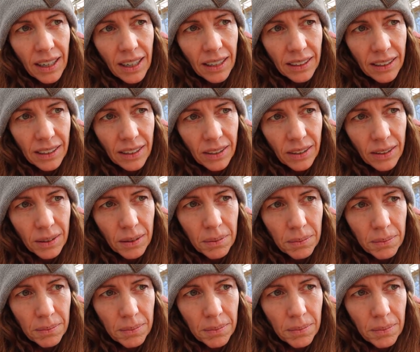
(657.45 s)
a little
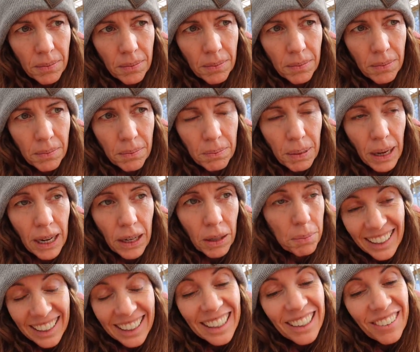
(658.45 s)

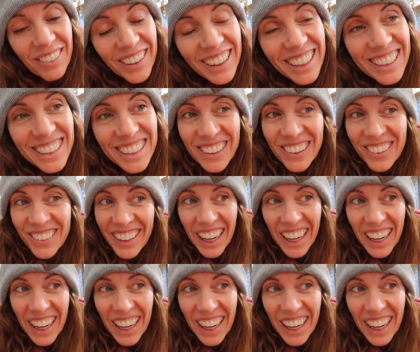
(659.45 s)
better. Like even this ewe